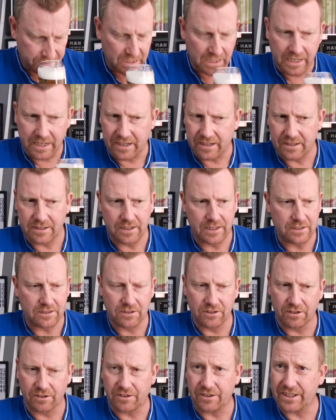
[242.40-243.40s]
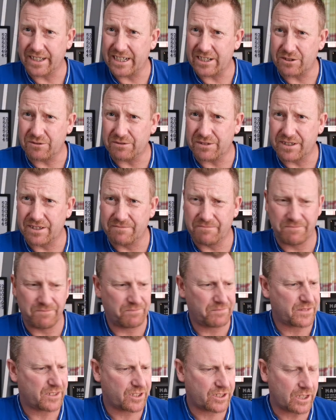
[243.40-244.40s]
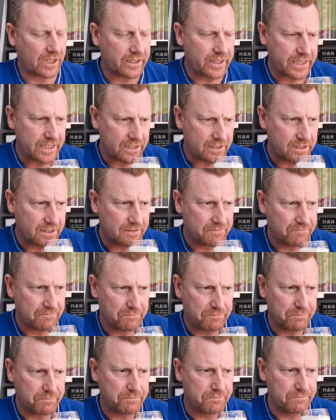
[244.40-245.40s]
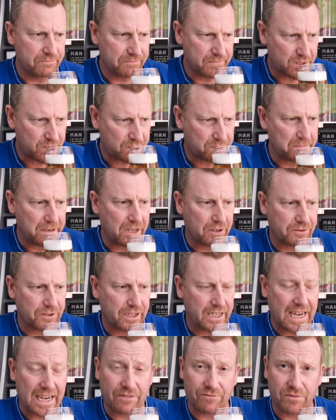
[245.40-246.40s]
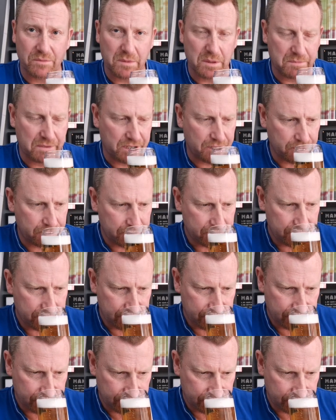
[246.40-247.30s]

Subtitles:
Yeah, it's not got that sort of skunky smell that you had from the bottle.